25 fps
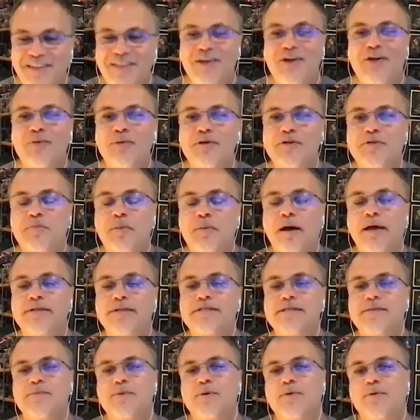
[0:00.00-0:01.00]
They're
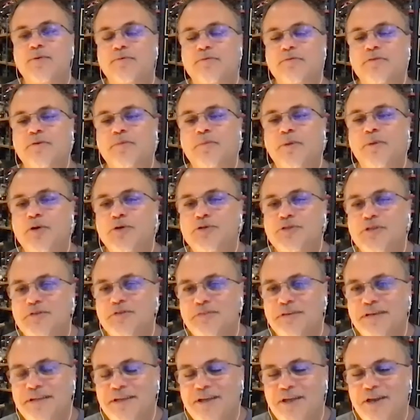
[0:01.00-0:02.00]
responsible for most
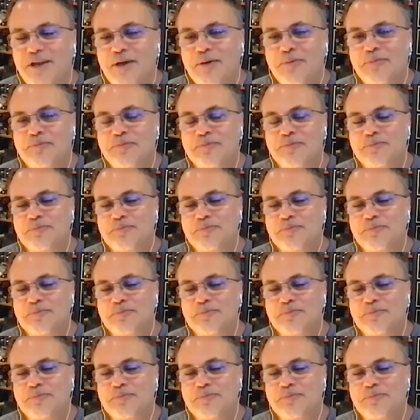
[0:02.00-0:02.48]
of it, you know.